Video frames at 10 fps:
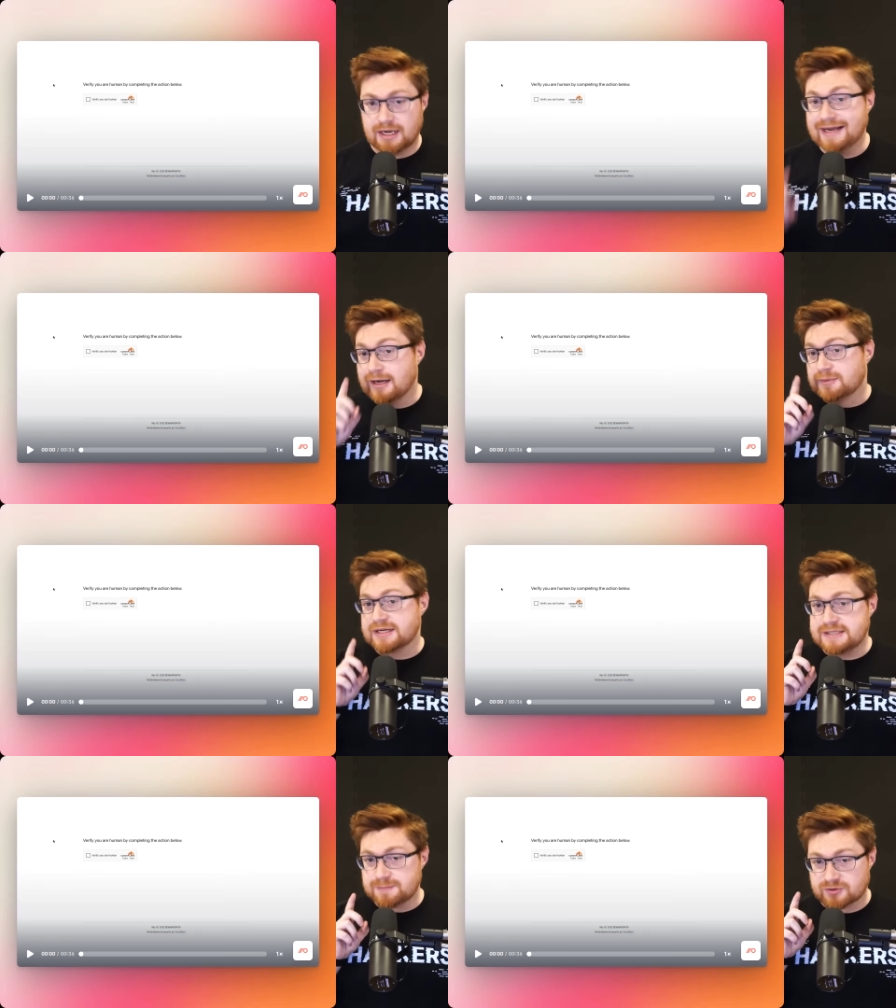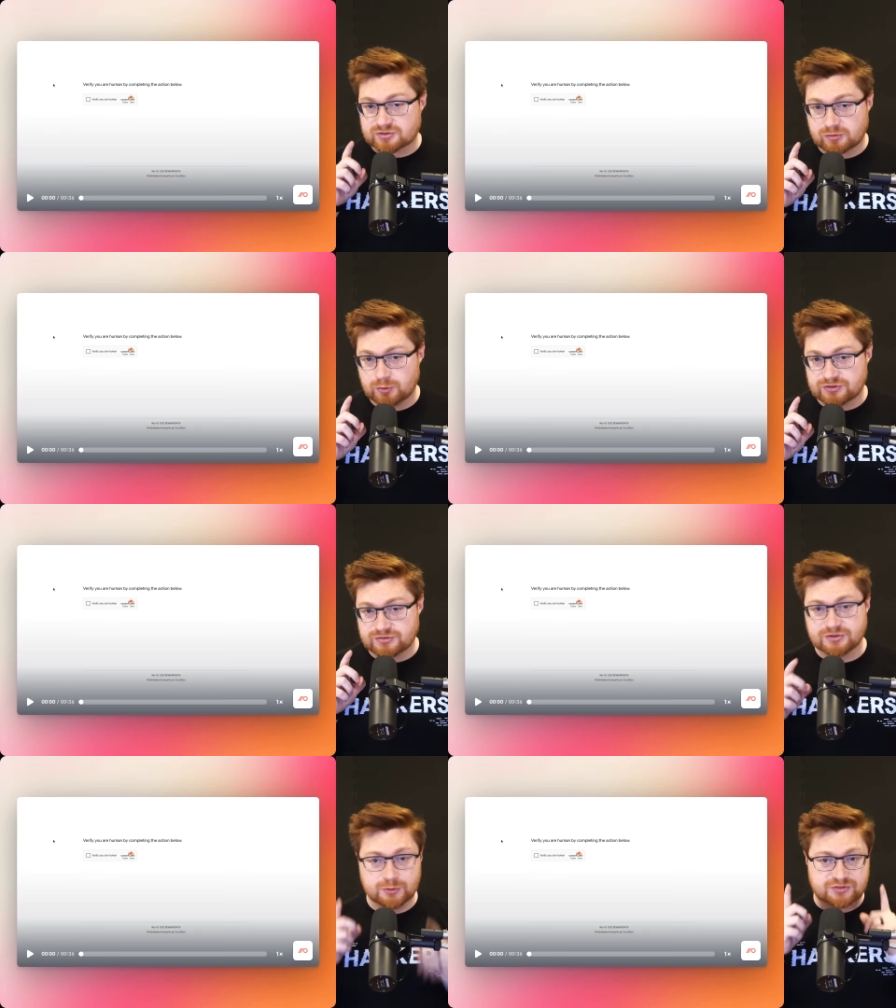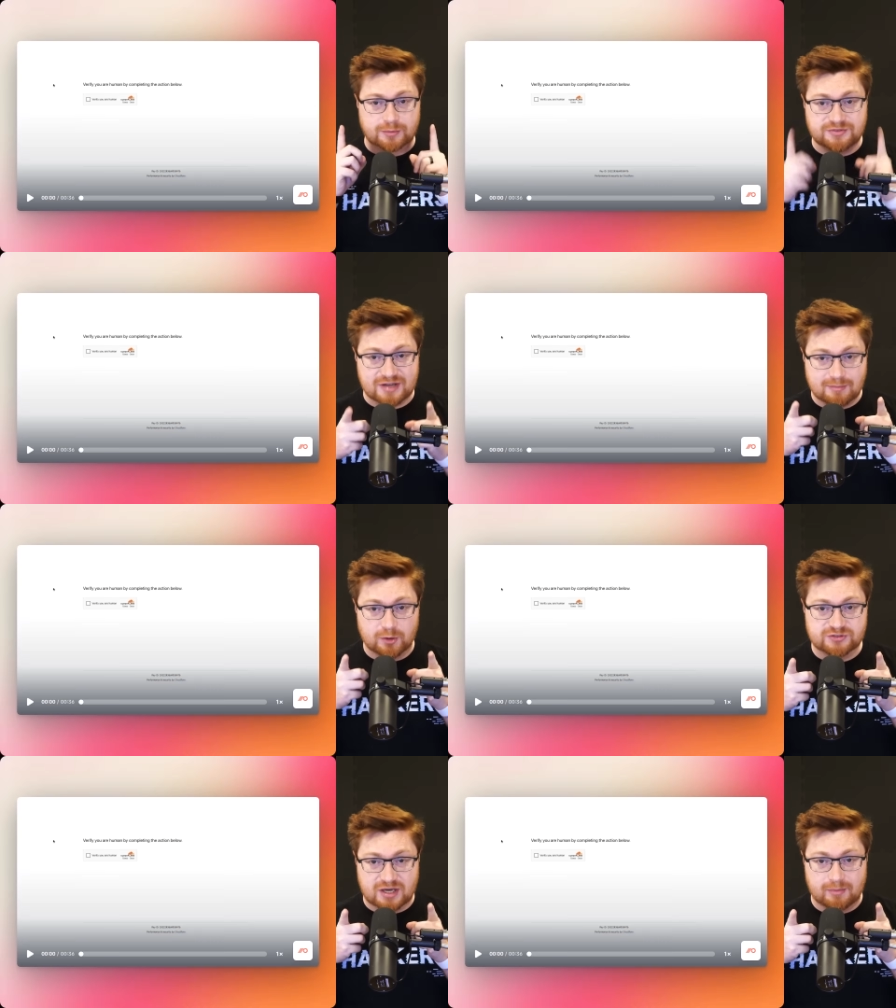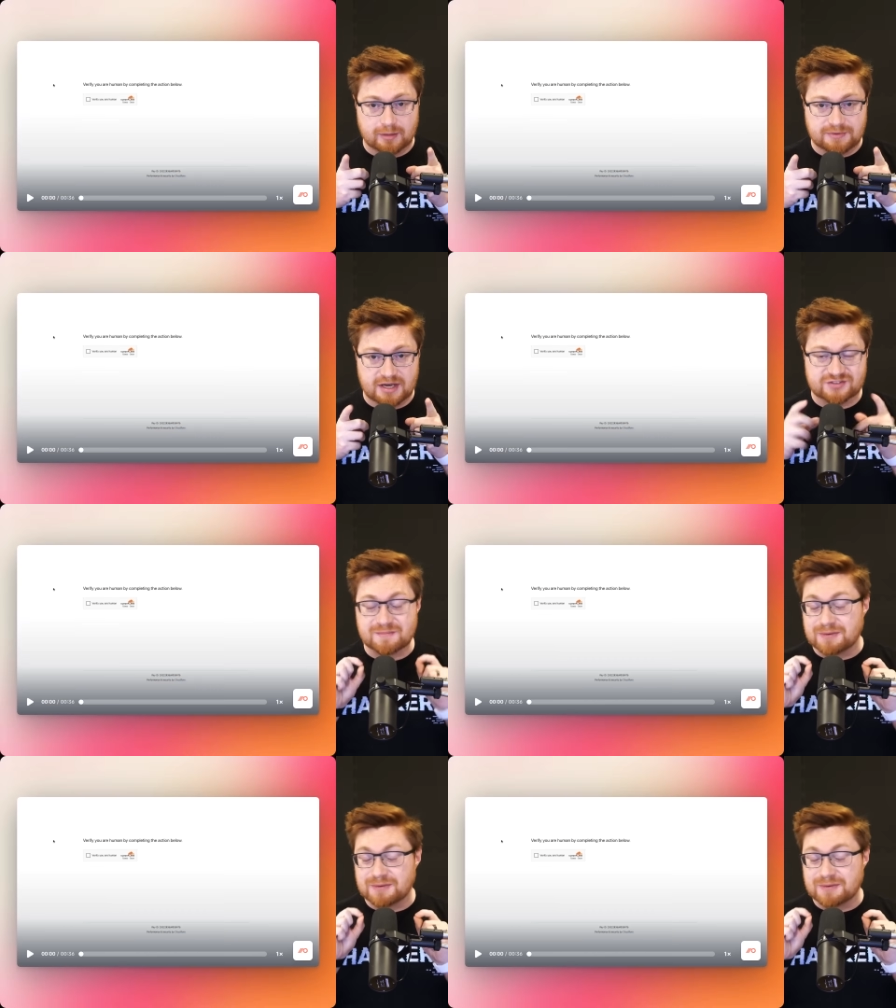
Hey, I'm gonna keep us cruising to do some demos coming up next,